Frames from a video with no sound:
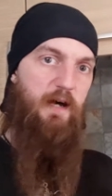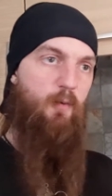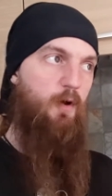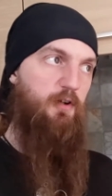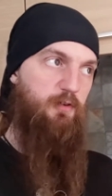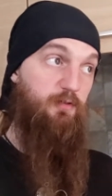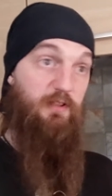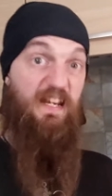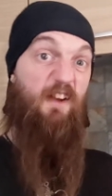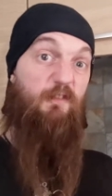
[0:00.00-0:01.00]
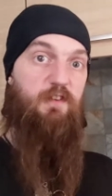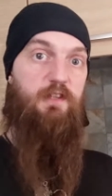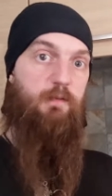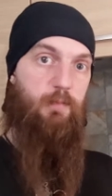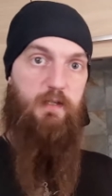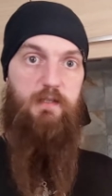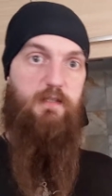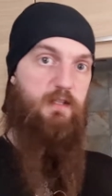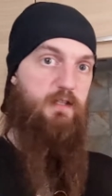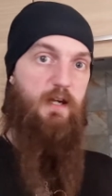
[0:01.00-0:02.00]
but that'll work on like everything, P
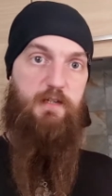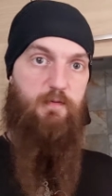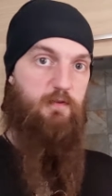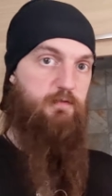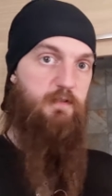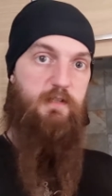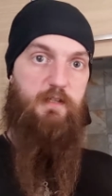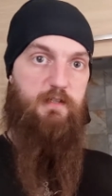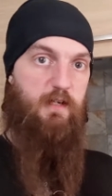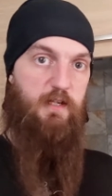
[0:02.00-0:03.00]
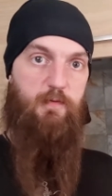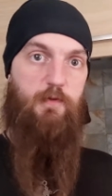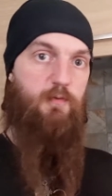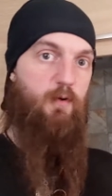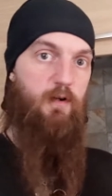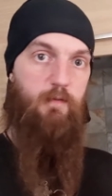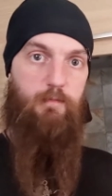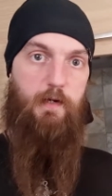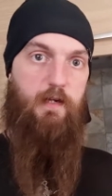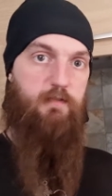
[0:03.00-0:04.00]
C, Xbox three sixty, Xbox One,
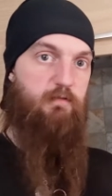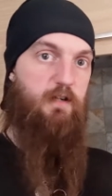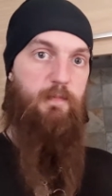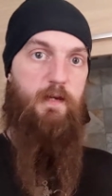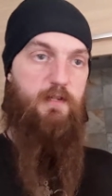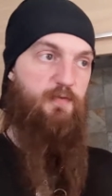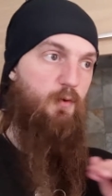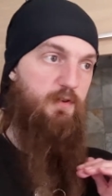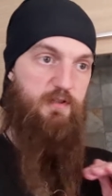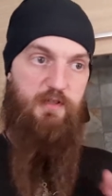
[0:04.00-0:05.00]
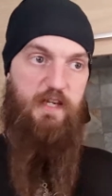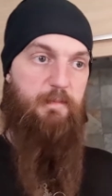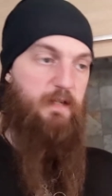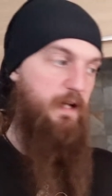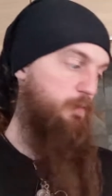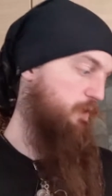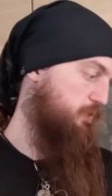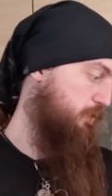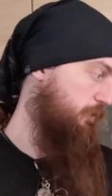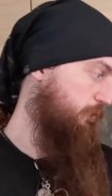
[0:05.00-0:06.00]
P S three, P S four, it's the same cable
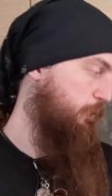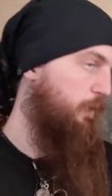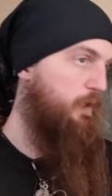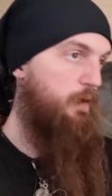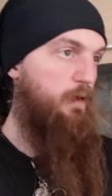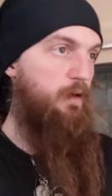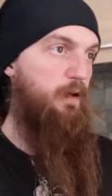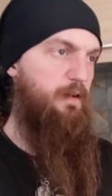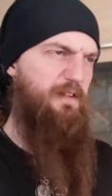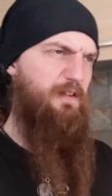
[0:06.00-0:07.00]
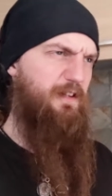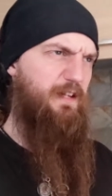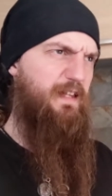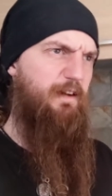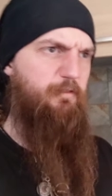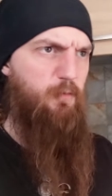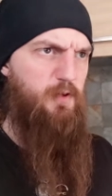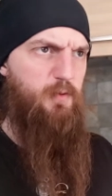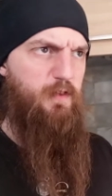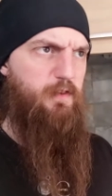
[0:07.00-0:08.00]
on all of them. Uh, I think you can get that for
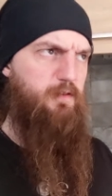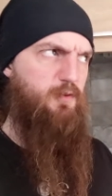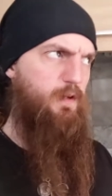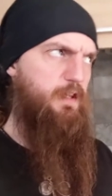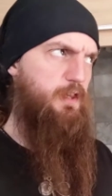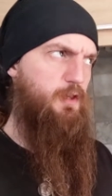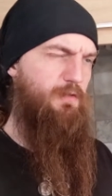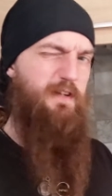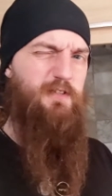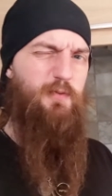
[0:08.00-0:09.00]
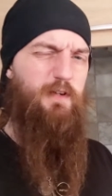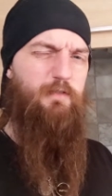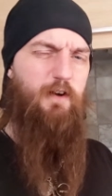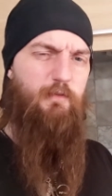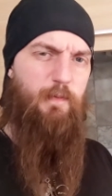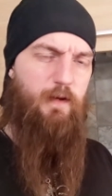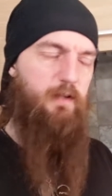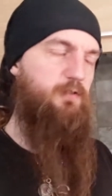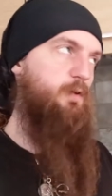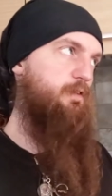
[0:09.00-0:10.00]
between twenty-three and twenty-five, uh,
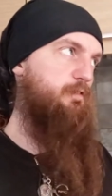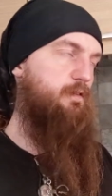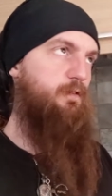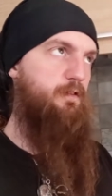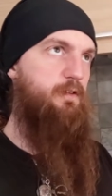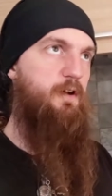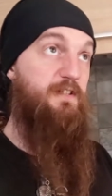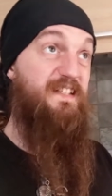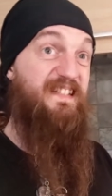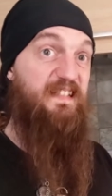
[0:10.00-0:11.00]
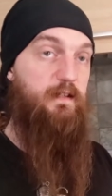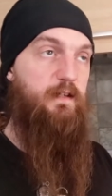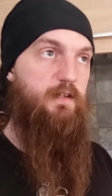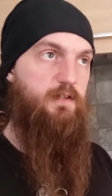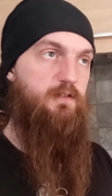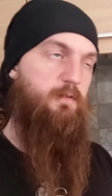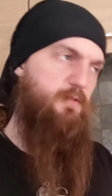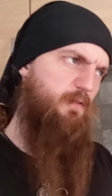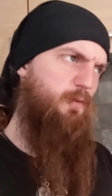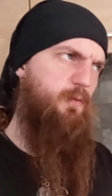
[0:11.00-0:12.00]
twenty-three, like thirteen-ish, so
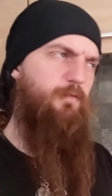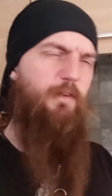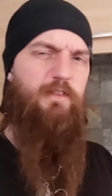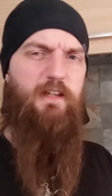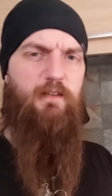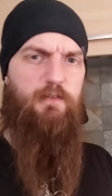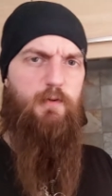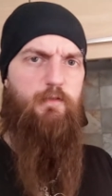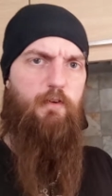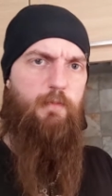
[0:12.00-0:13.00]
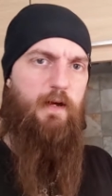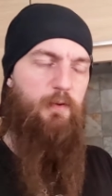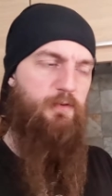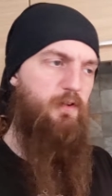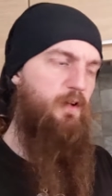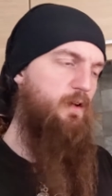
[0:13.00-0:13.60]
somewhere between fifteen and like twenty-five pounds.